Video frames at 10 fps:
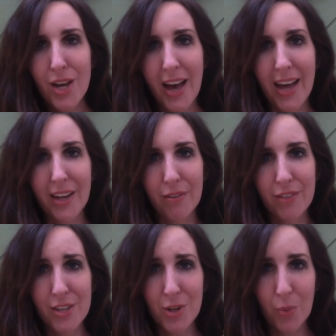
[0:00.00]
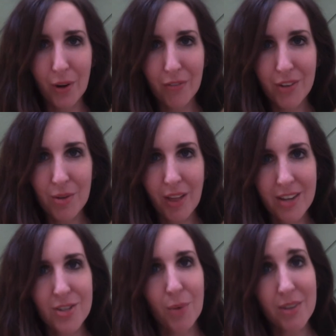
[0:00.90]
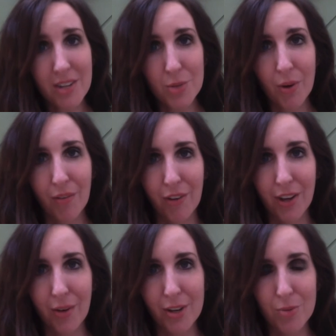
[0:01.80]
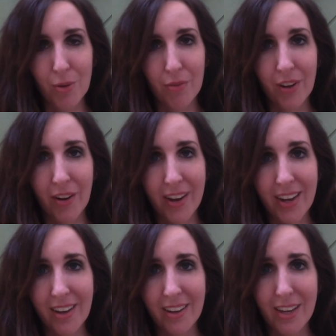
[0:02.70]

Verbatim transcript: And if these don't work for you, let us know what does work for you because we're very